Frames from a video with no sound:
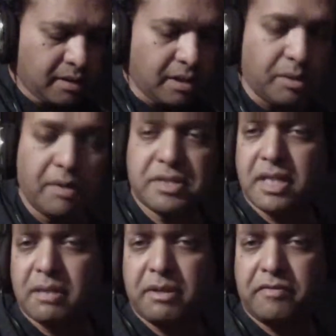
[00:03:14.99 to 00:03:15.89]
what I was
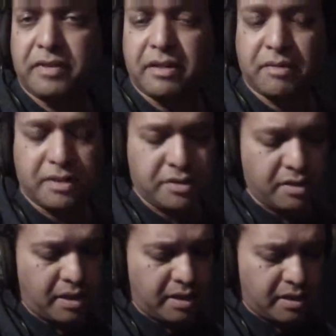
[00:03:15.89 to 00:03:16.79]
saying about fingering,
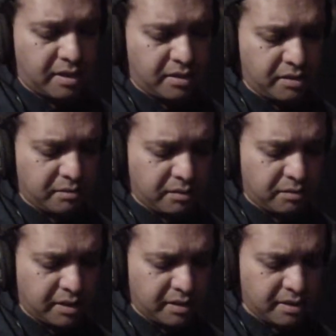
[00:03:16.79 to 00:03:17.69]
you can go
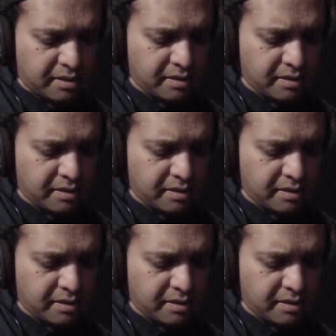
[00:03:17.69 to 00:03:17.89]
like this.